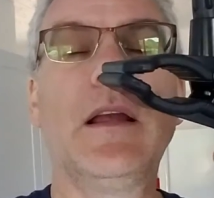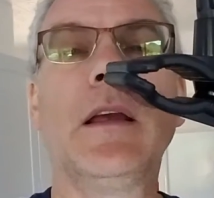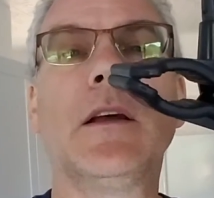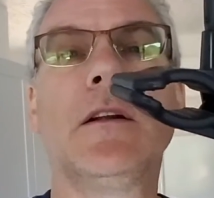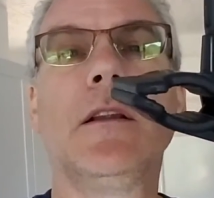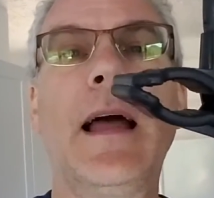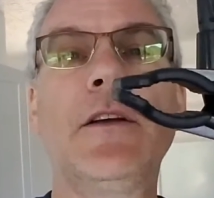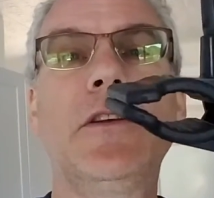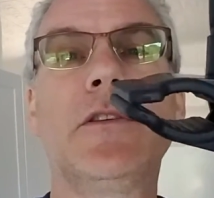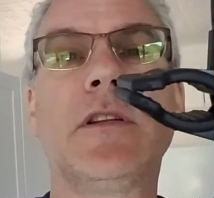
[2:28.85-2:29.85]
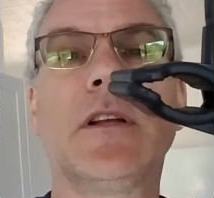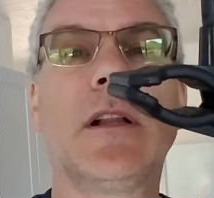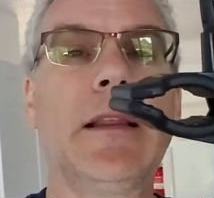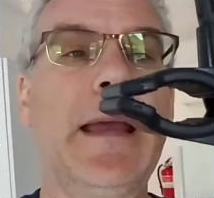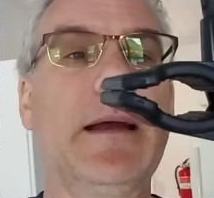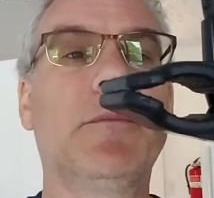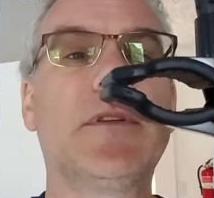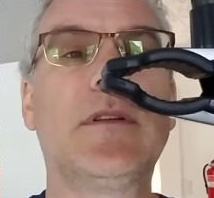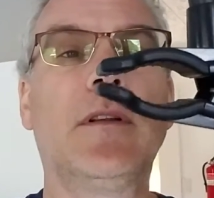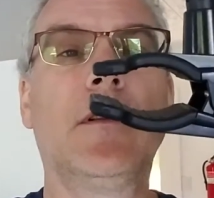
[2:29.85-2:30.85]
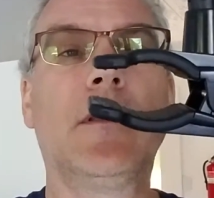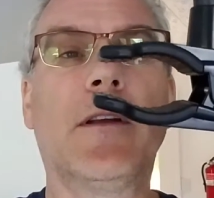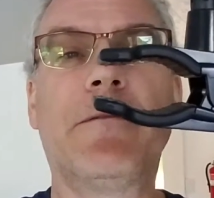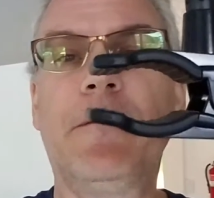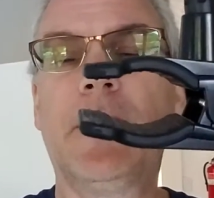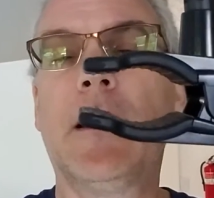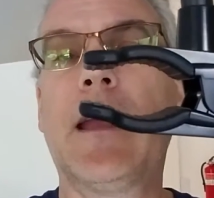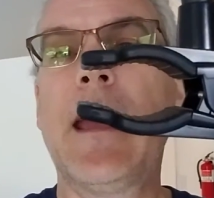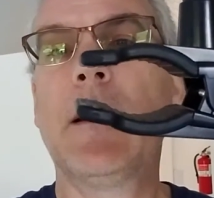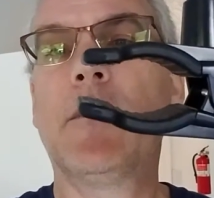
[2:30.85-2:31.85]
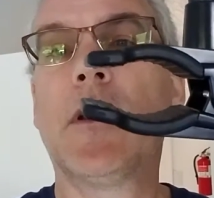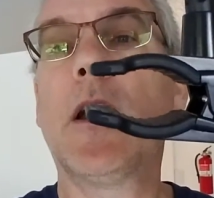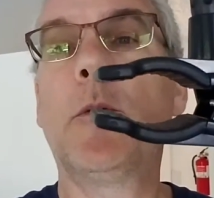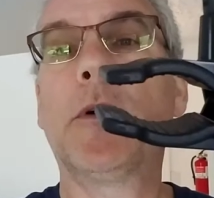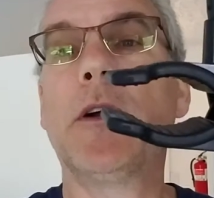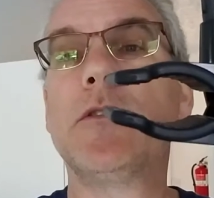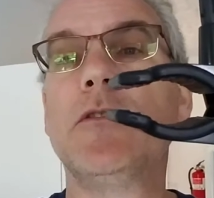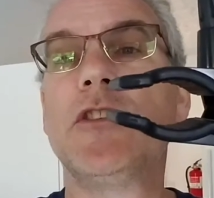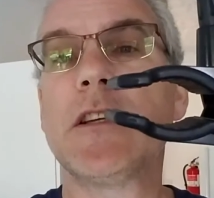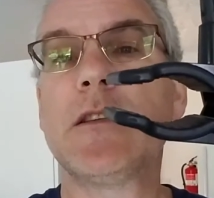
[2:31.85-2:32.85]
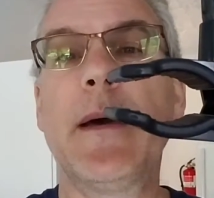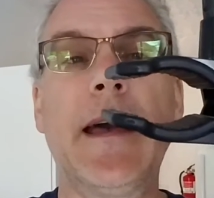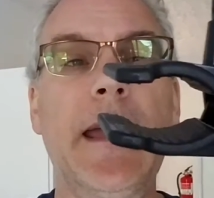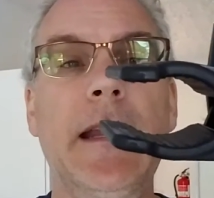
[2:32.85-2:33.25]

It'll allow you to clamp the GoPro to just about